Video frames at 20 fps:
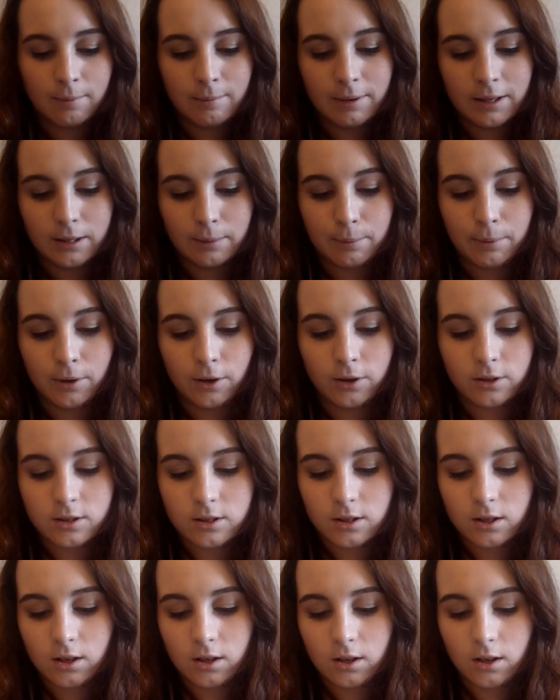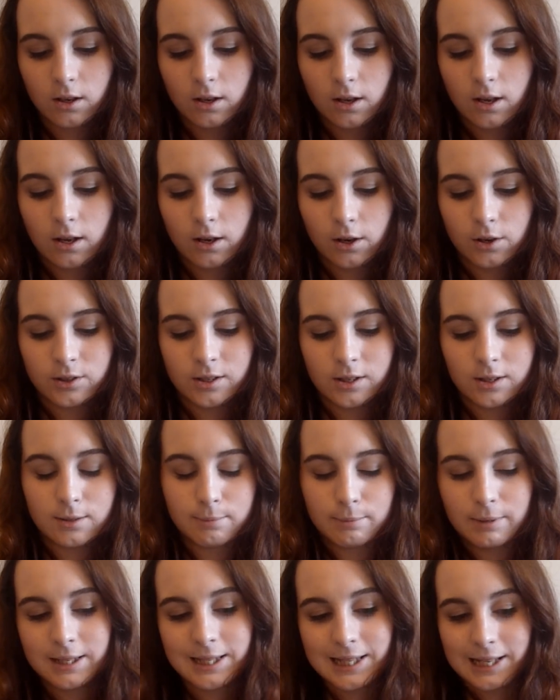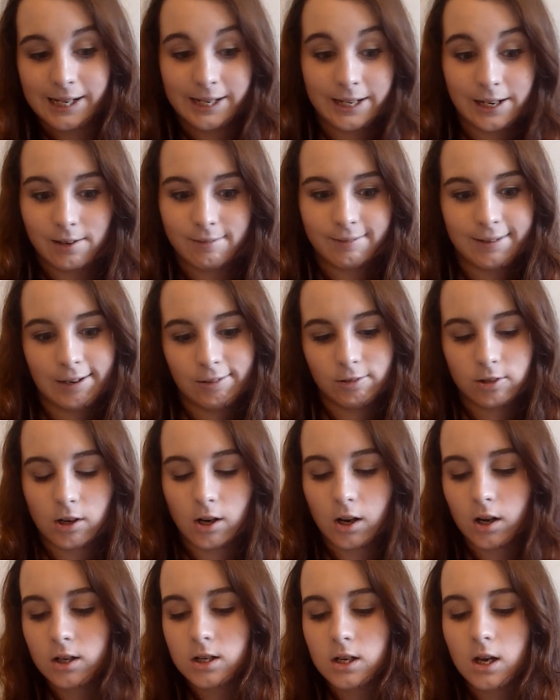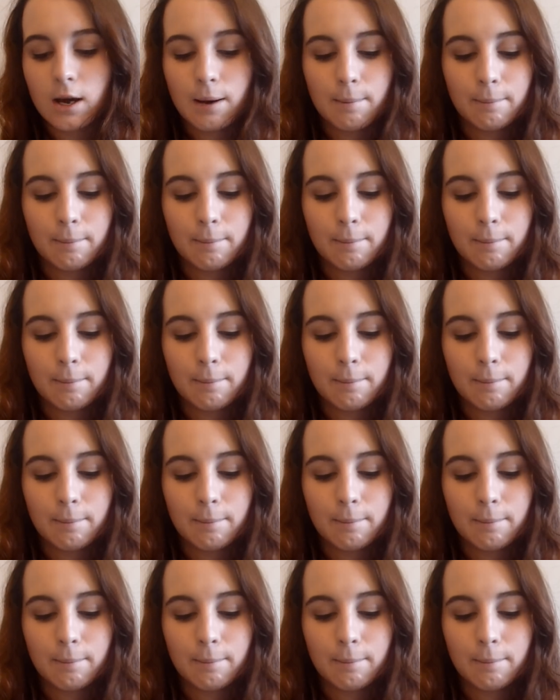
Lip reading: in the pot because it's been sliding around in it.